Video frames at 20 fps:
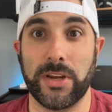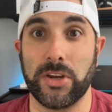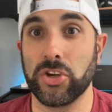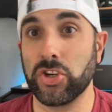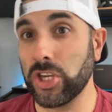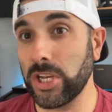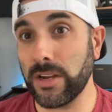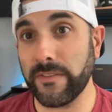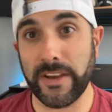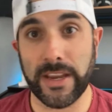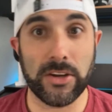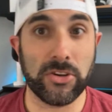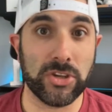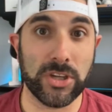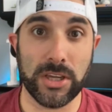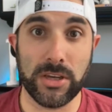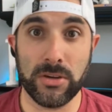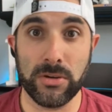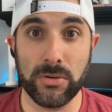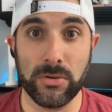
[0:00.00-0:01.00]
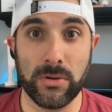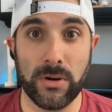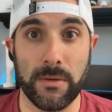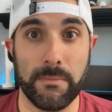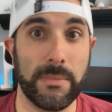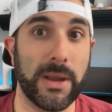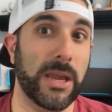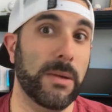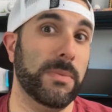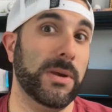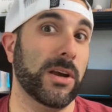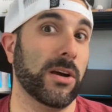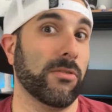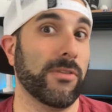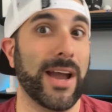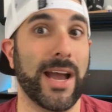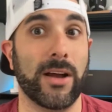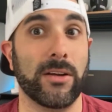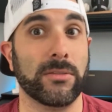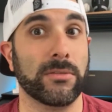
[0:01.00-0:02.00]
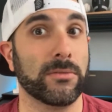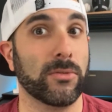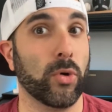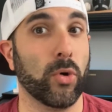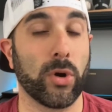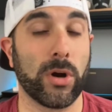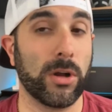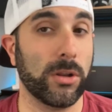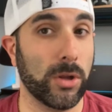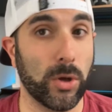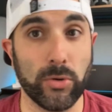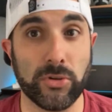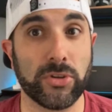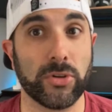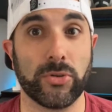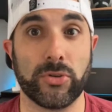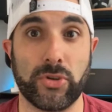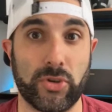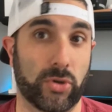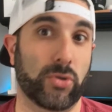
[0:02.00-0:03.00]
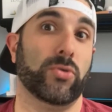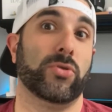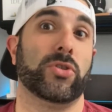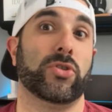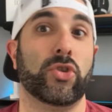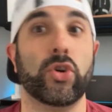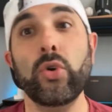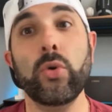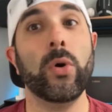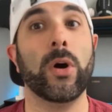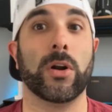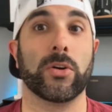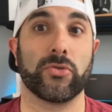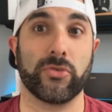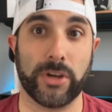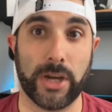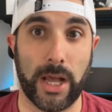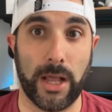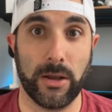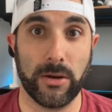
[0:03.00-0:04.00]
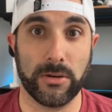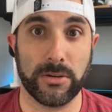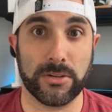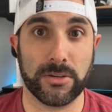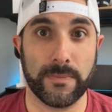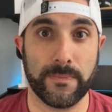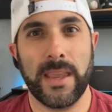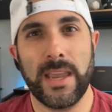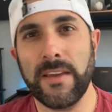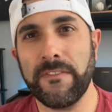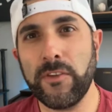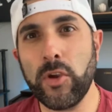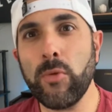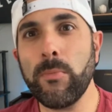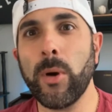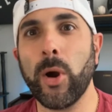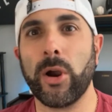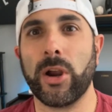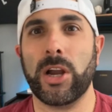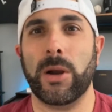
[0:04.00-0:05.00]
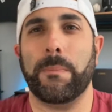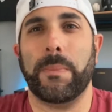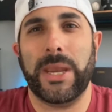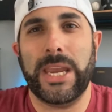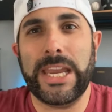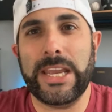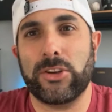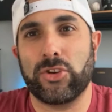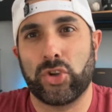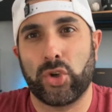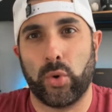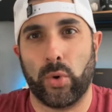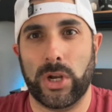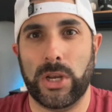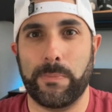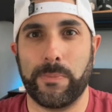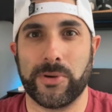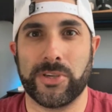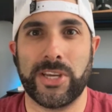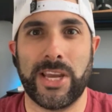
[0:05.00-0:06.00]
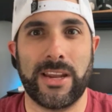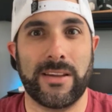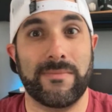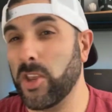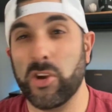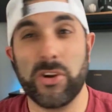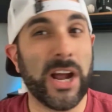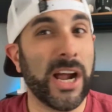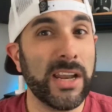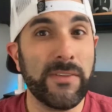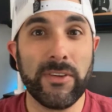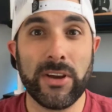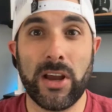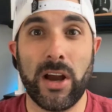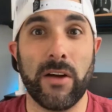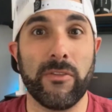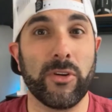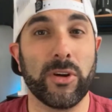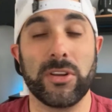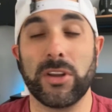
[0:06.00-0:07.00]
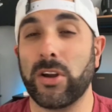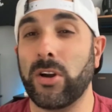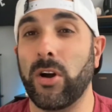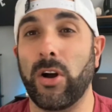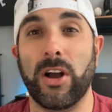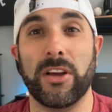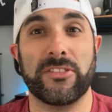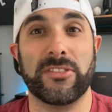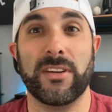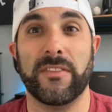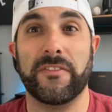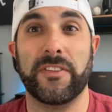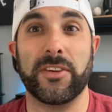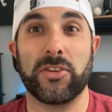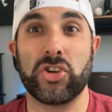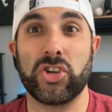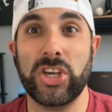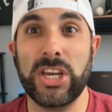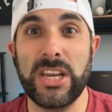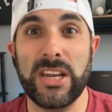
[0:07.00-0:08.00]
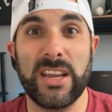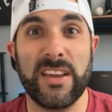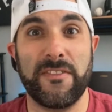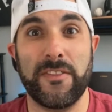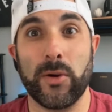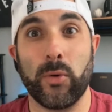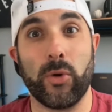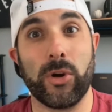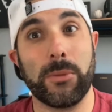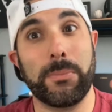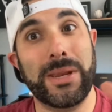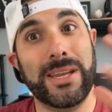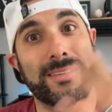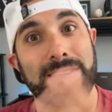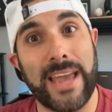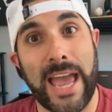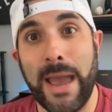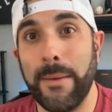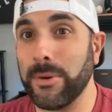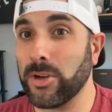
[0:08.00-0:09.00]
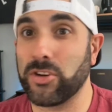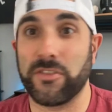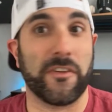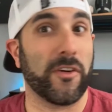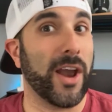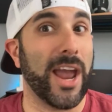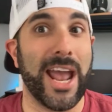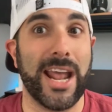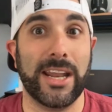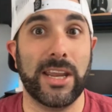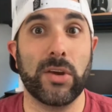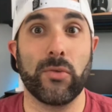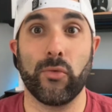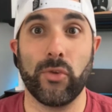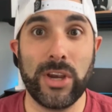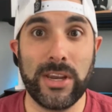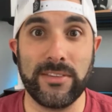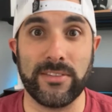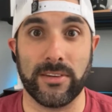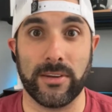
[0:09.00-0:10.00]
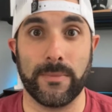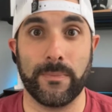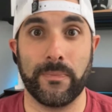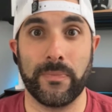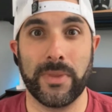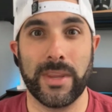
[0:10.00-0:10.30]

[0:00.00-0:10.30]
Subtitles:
a sheet of HDU may be around or closer to $200. If you mark up each 20%, you're not even covering the cost of the sheet if it were to be damaged for any reason.